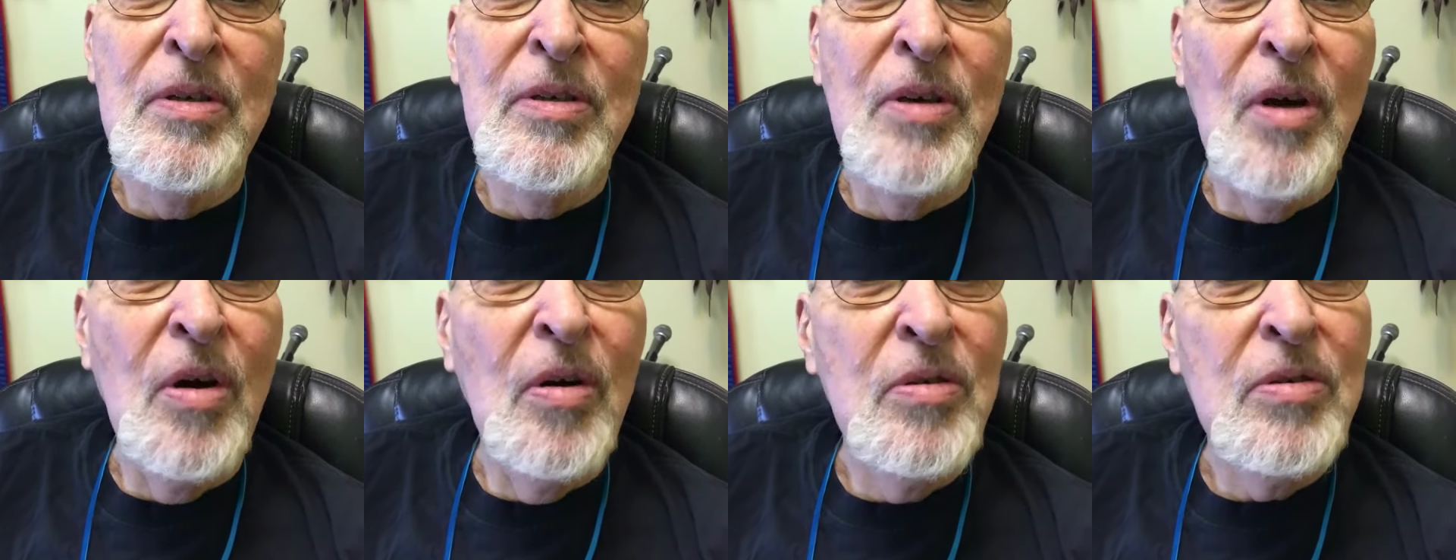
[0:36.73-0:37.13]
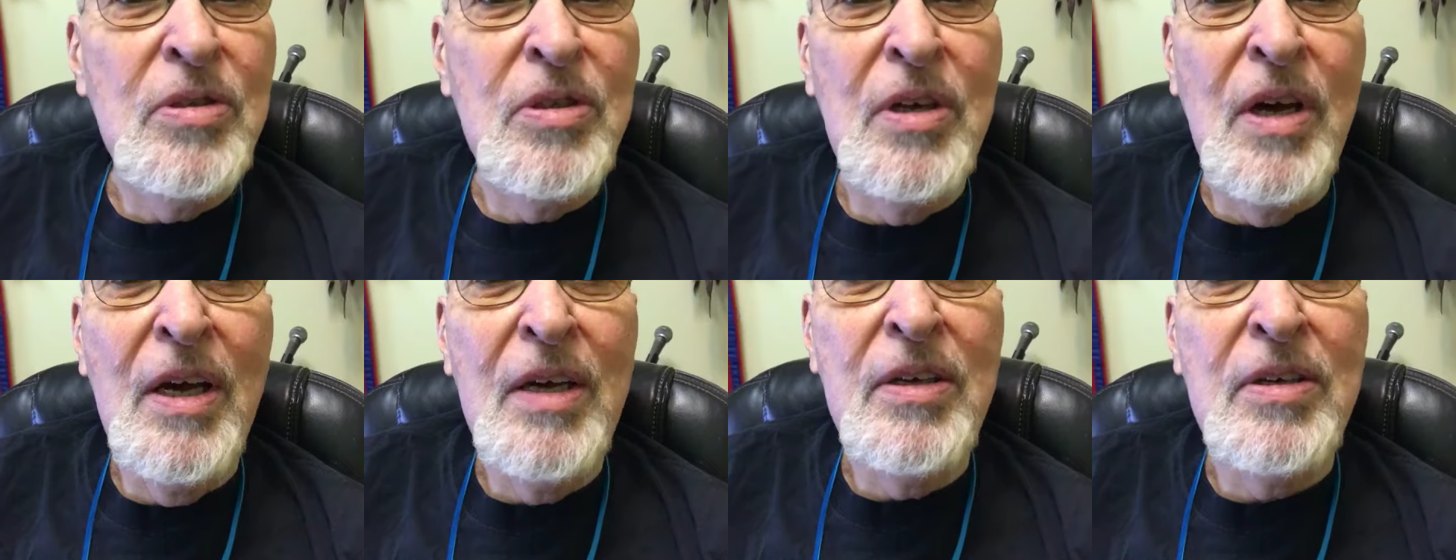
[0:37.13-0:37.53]
Don't
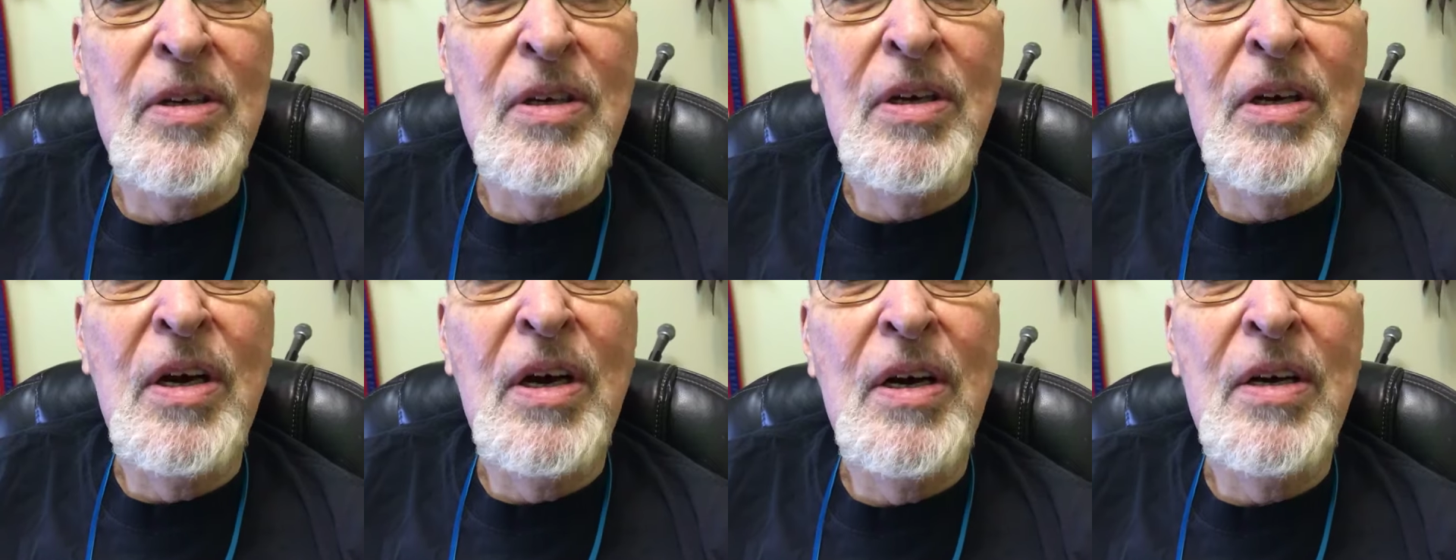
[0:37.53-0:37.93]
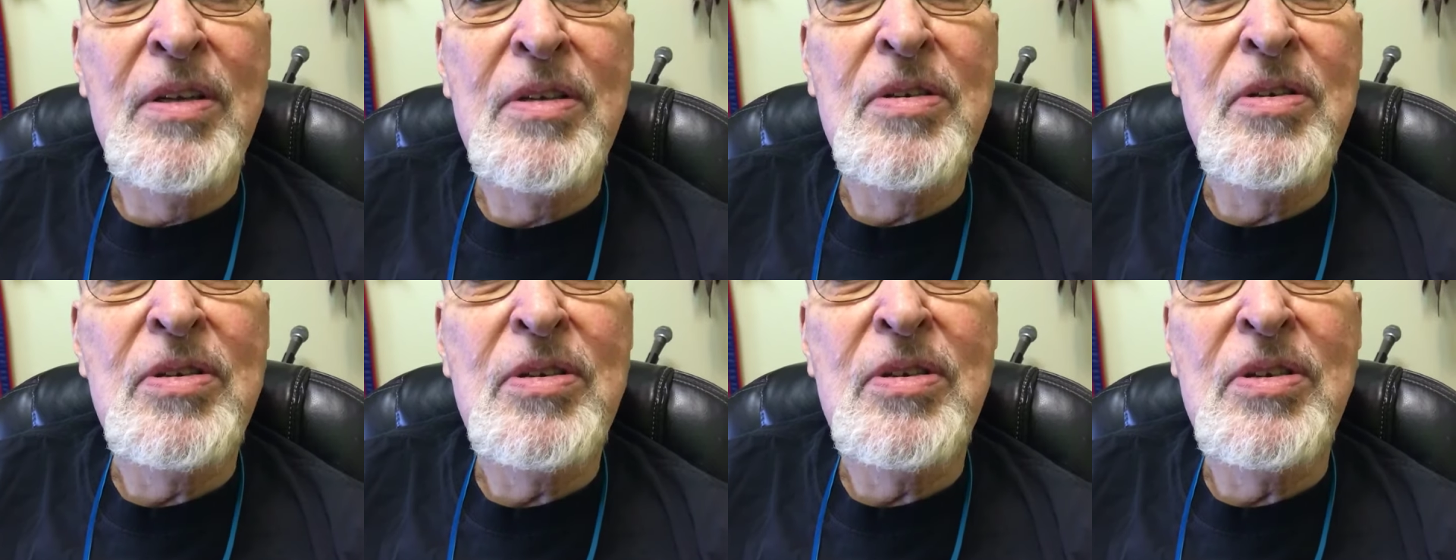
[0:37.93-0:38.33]
take your
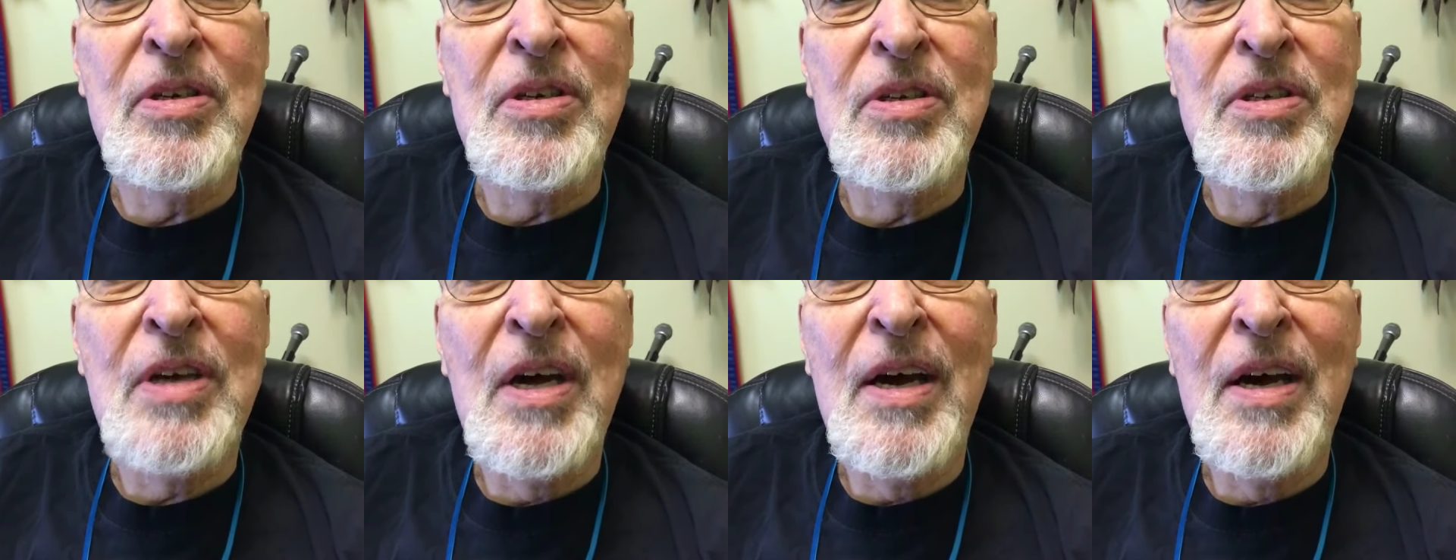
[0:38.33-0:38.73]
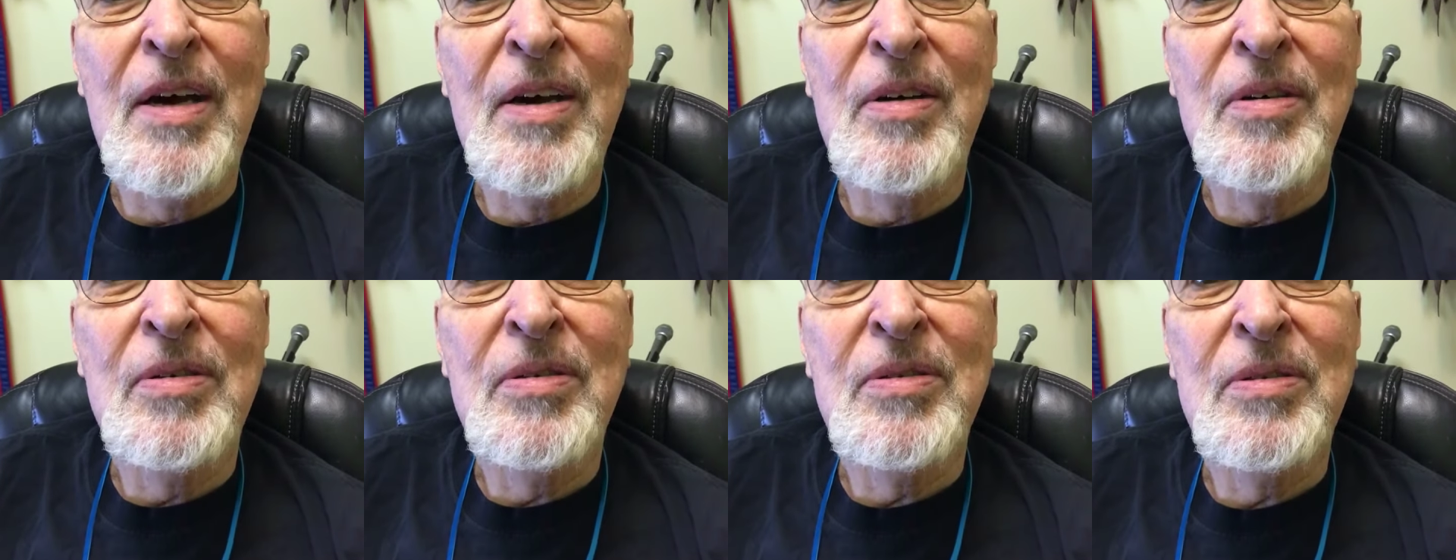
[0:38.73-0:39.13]
guns to
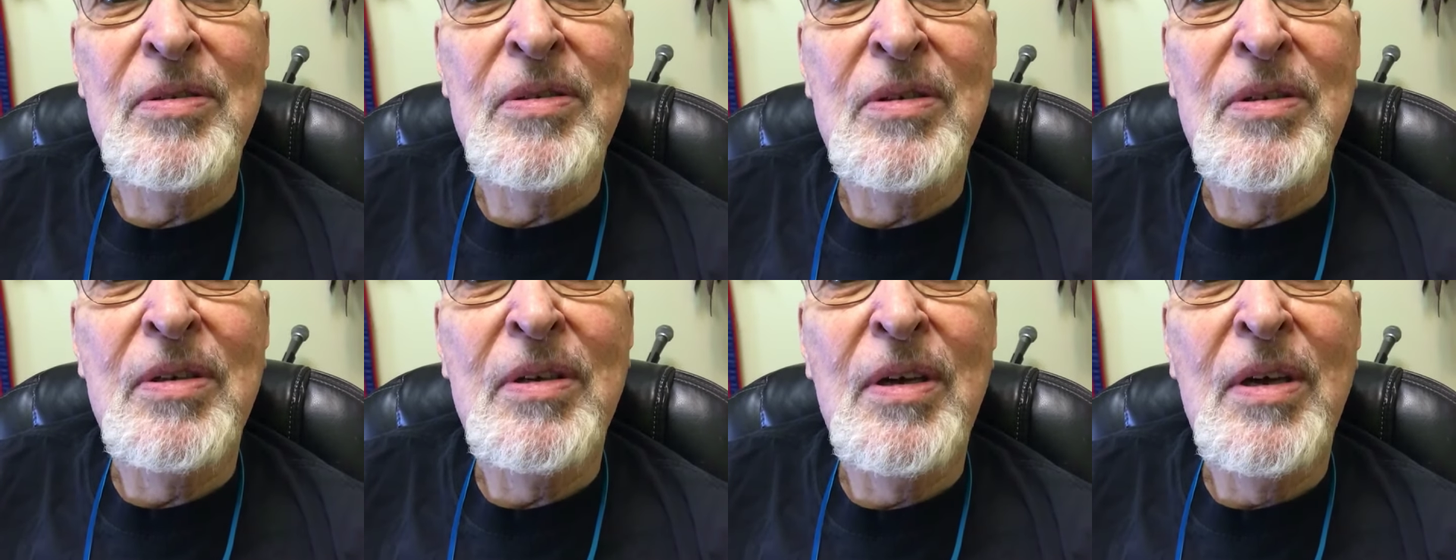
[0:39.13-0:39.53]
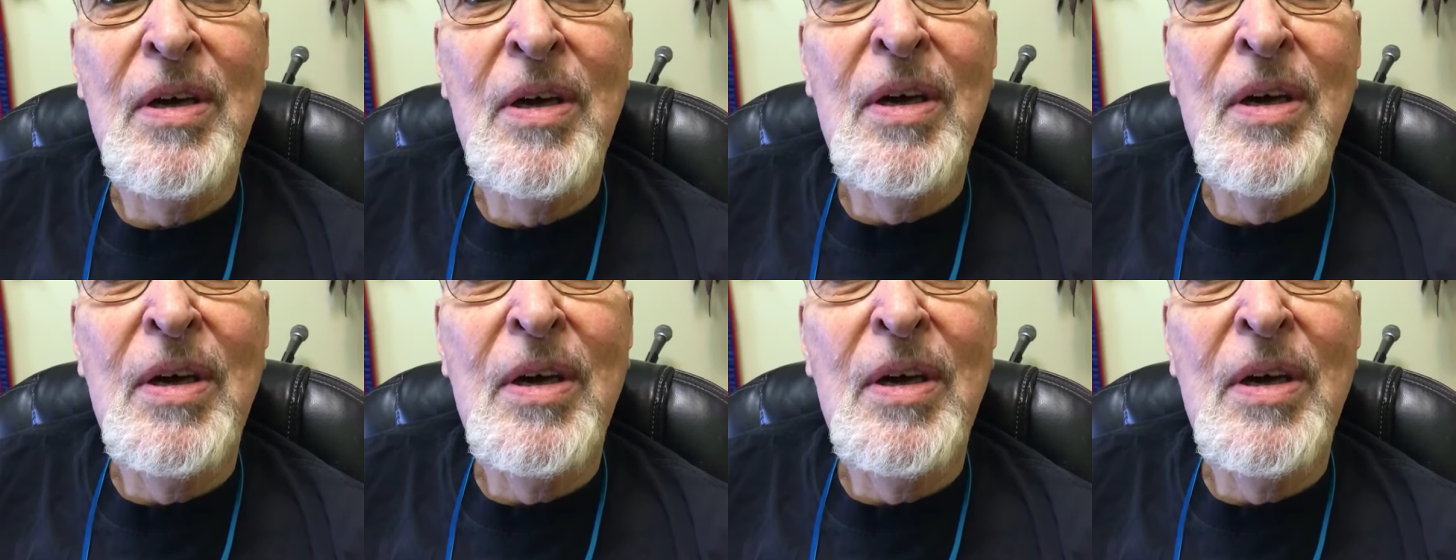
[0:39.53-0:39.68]
town."